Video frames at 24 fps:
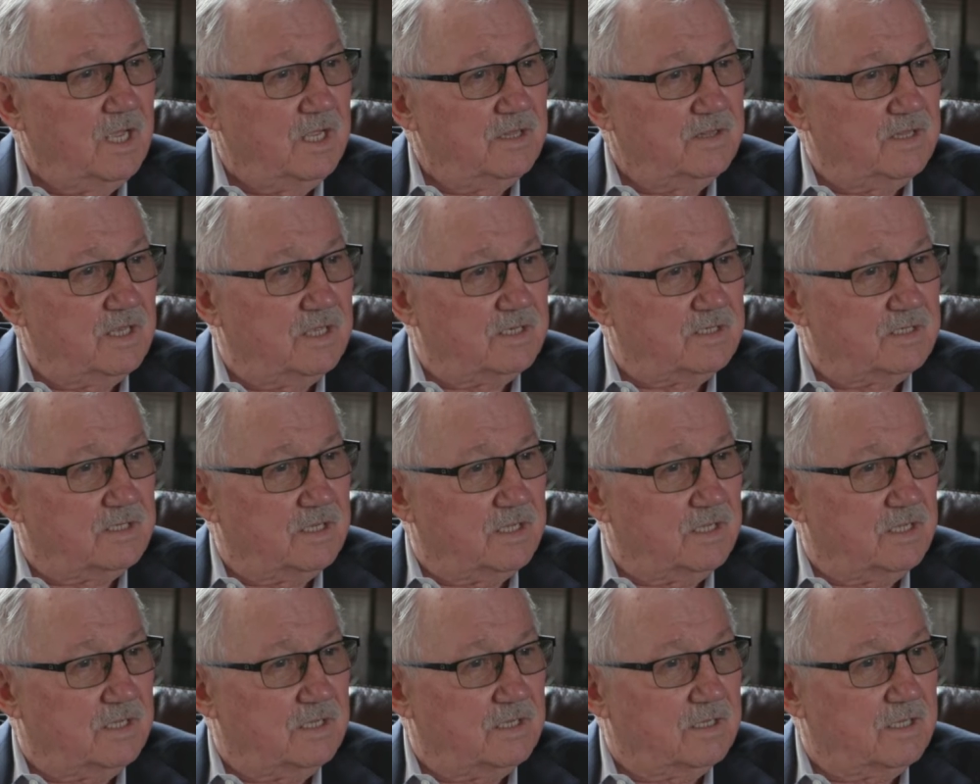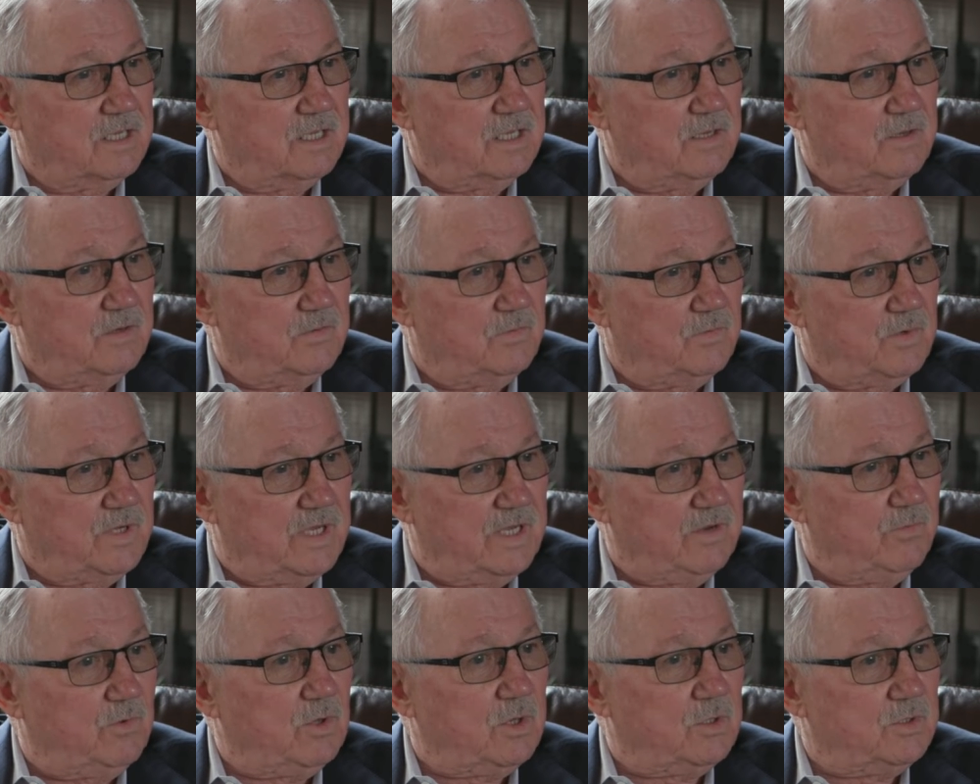That he
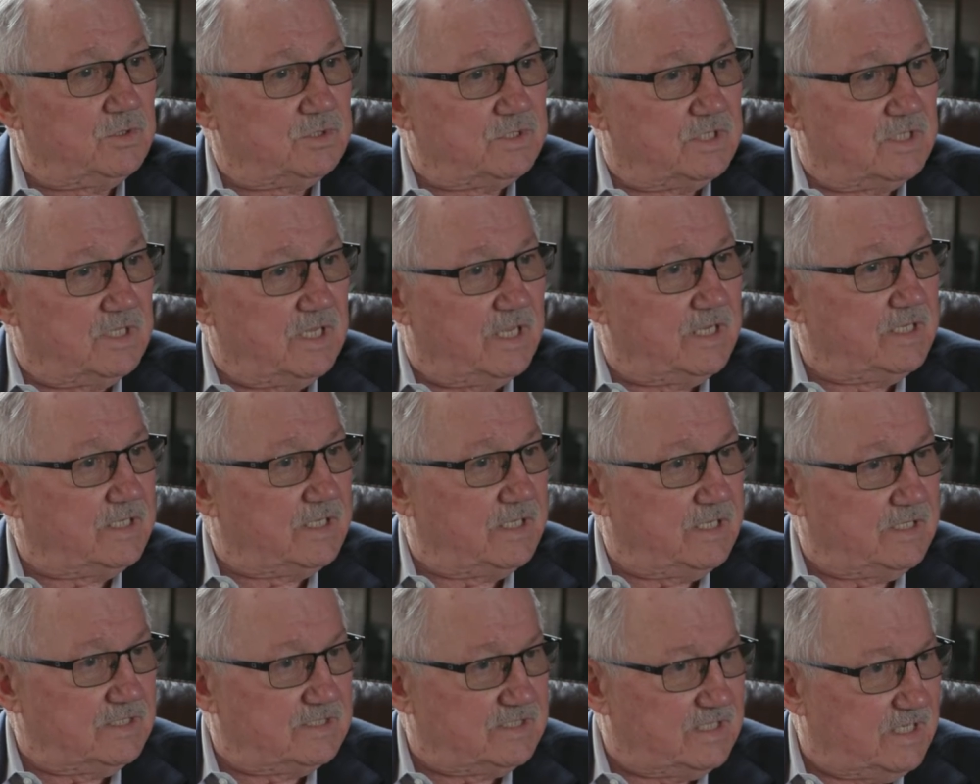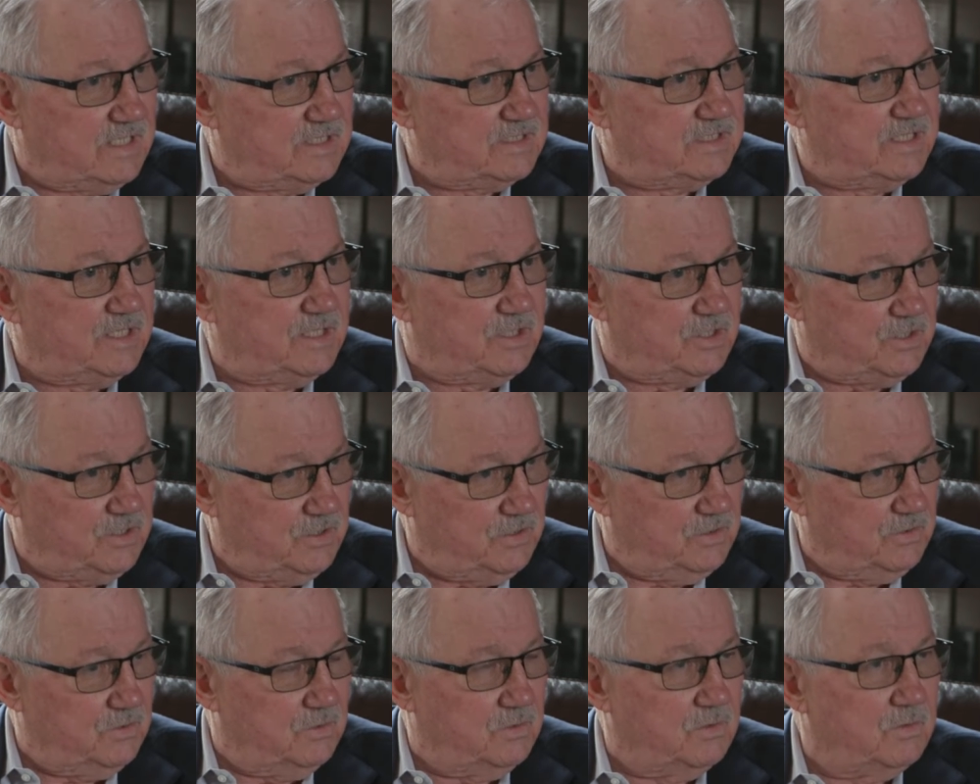released in
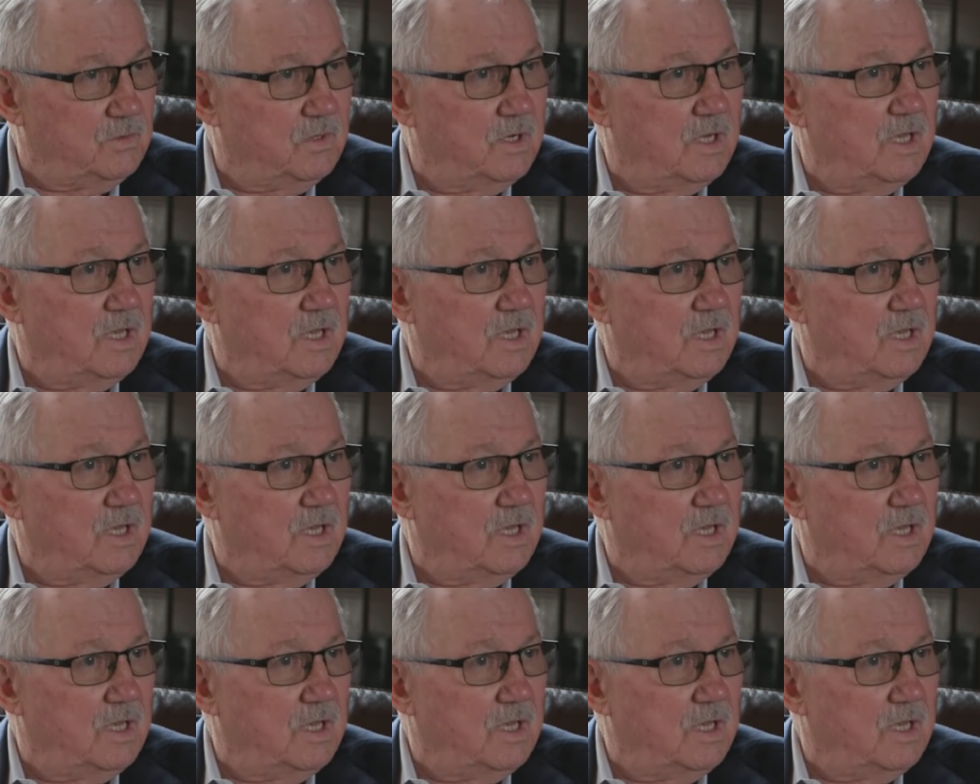1962.